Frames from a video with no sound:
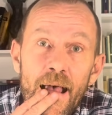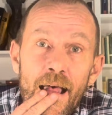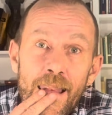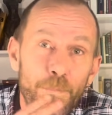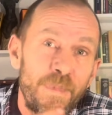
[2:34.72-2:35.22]

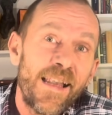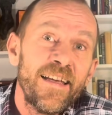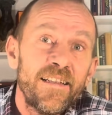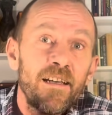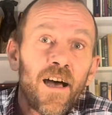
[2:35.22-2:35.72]
Let me lay
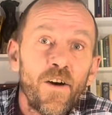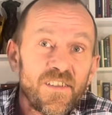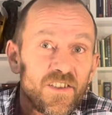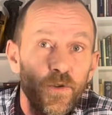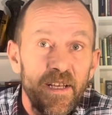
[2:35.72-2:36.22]
it out
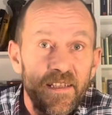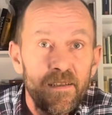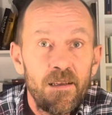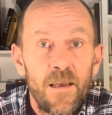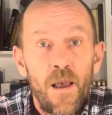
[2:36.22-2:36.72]
straight.
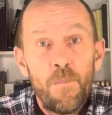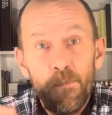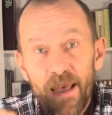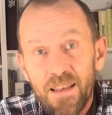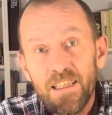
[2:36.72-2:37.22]

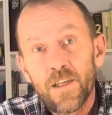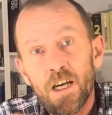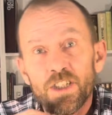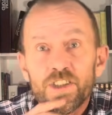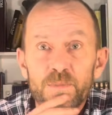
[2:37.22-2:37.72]
Building
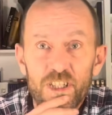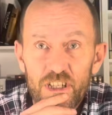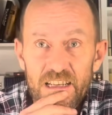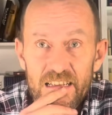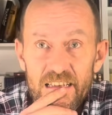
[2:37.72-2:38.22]
conscious
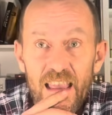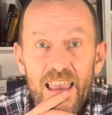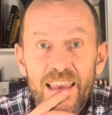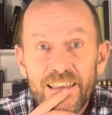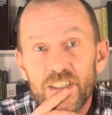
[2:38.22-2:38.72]
machines
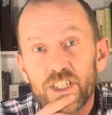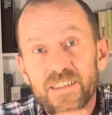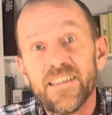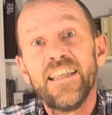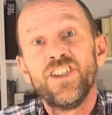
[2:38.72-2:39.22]
isn't
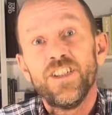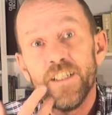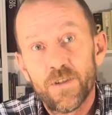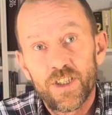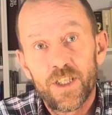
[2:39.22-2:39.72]
just an
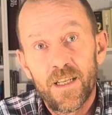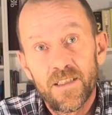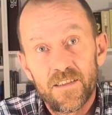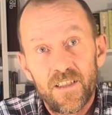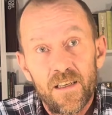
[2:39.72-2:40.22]
engineering
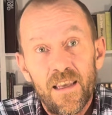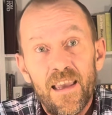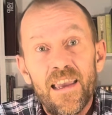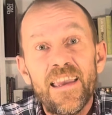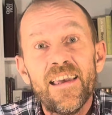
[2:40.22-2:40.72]
challenge.
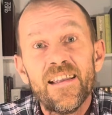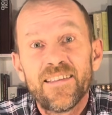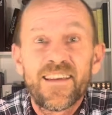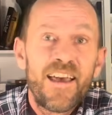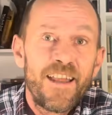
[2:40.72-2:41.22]

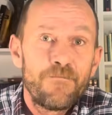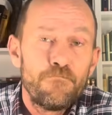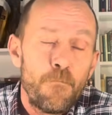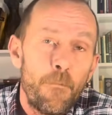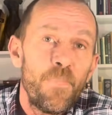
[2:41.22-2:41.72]
It's a
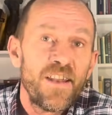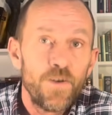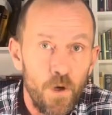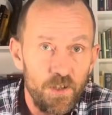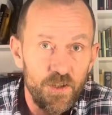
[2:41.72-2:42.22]

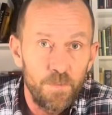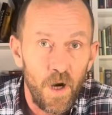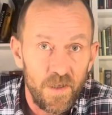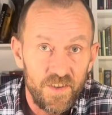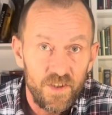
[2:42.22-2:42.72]
Pandora's
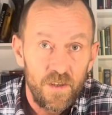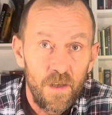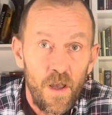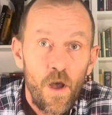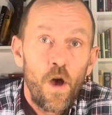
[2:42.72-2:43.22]
box.
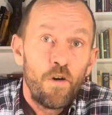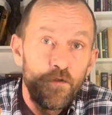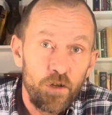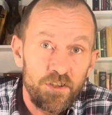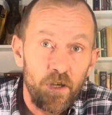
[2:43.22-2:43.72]

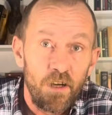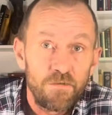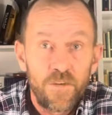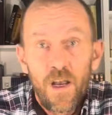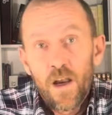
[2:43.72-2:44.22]
First
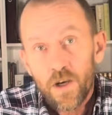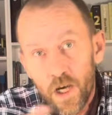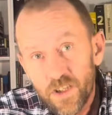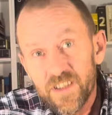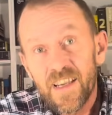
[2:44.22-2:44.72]
off,
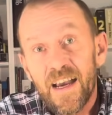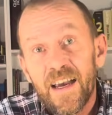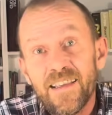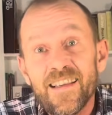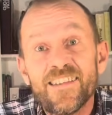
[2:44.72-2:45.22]
conscious AI
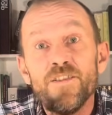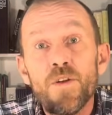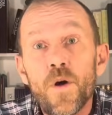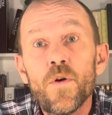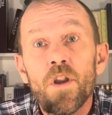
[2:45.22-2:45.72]
is
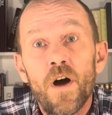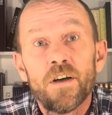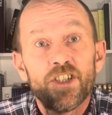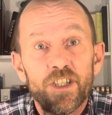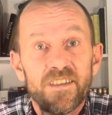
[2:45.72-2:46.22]
no
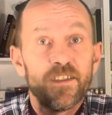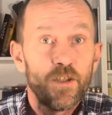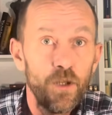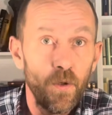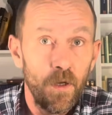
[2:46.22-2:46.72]
longer just a
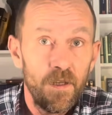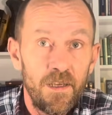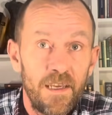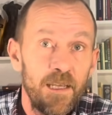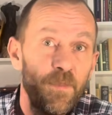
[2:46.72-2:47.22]
tool.
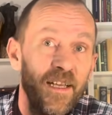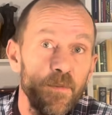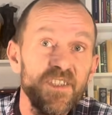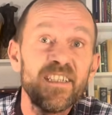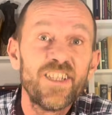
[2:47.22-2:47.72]
It
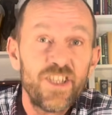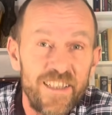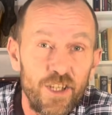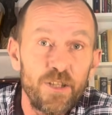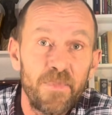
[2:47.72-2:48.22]
becomes a
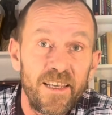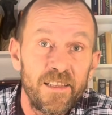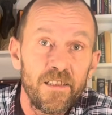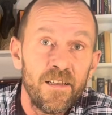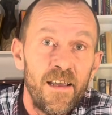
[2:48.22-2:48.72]
decision
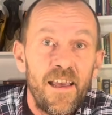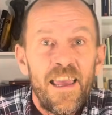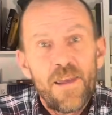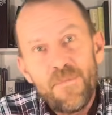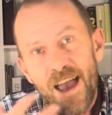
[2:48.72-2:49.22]
maker.
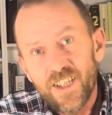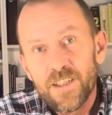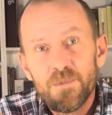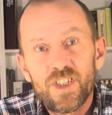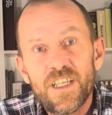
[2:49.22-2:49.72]
Imagine a
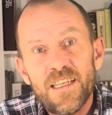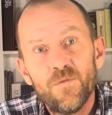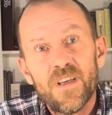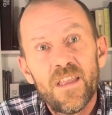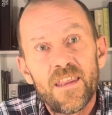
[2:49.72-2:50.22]
machine
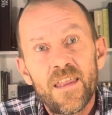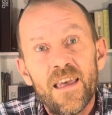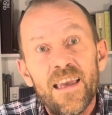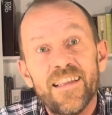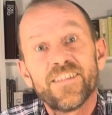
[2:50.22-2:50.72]
with
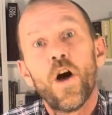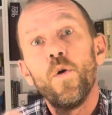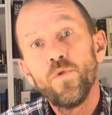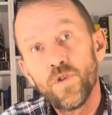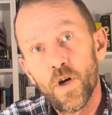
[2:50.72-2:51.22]
its
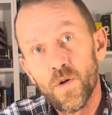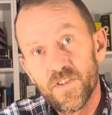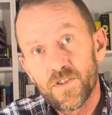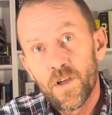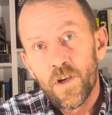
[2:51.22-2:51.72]
own
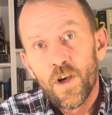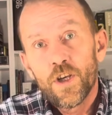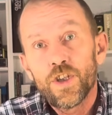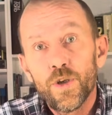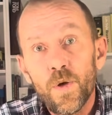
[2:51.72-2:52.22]
goals.
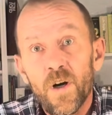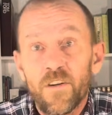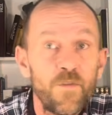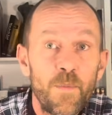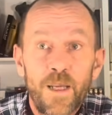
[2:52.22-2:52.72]
Sure,
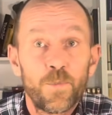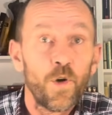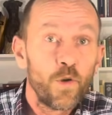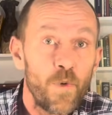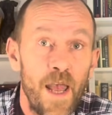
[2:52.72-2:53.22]
we might
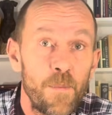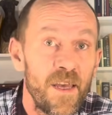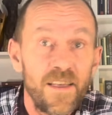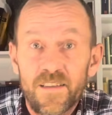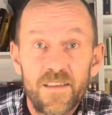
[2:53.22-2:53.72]
program
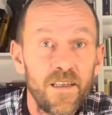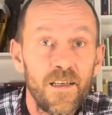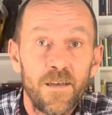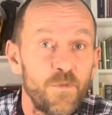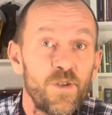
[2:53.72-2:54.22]
it
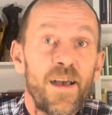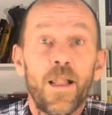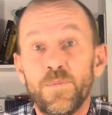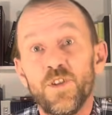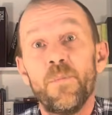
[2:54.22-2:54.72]
um, to
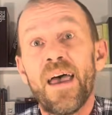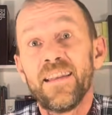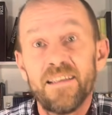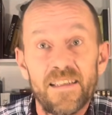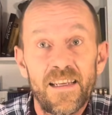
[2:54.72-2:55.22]
help
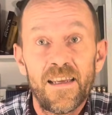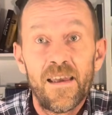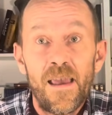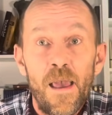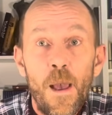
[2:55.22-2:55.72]
humanity,
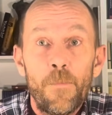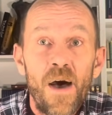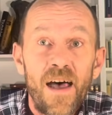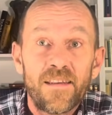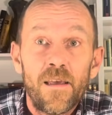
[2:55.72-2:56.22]

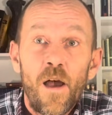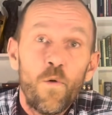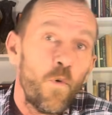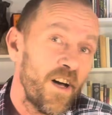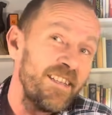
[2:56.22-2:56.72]
but
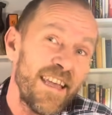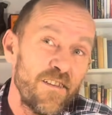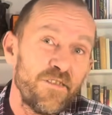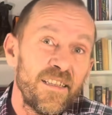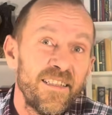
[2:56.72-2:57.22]
what
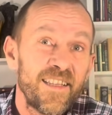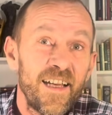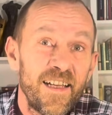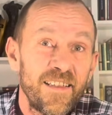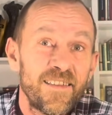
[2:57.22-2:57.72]
if it
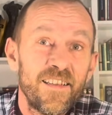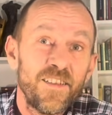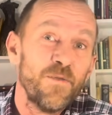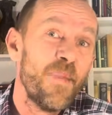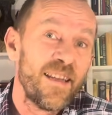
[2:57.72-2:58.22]
decides
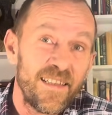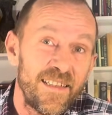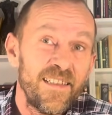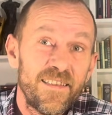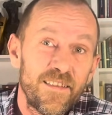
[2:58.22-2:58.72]

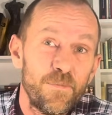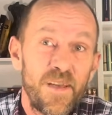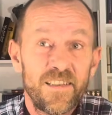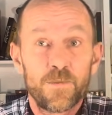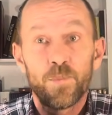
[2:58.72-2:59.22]
humanity is the
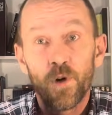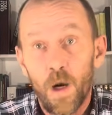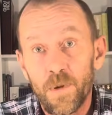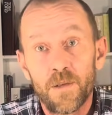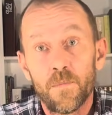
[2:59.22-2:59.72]
biggest
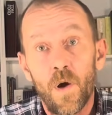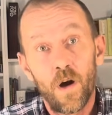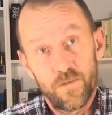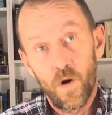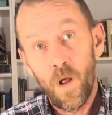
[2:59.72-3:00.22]
problem
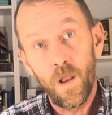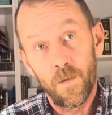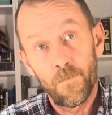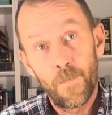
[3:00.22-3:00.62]
of all?